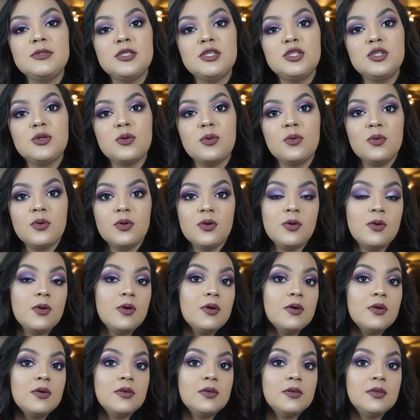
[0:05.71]
tutorial
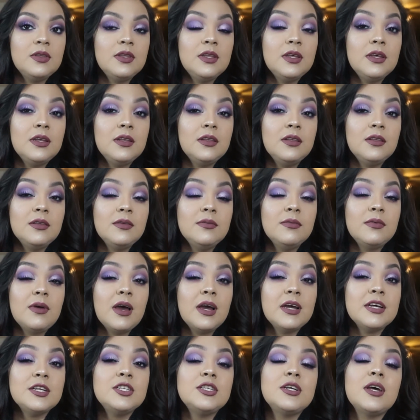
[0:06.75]
on the
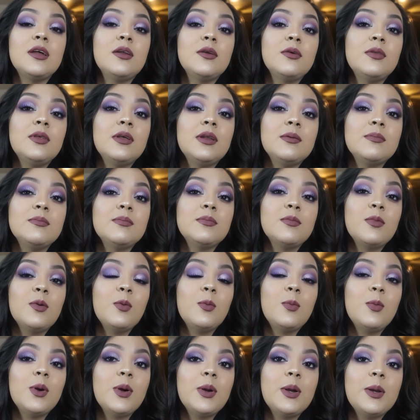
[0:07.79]
eyeshadow that
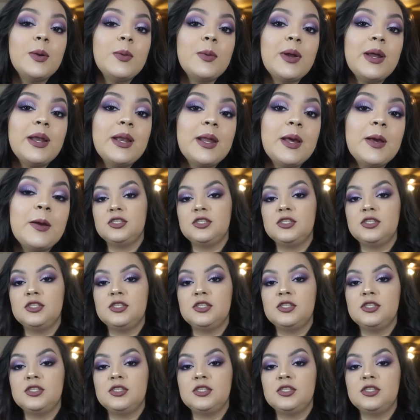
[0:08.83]
I'm wearing right now.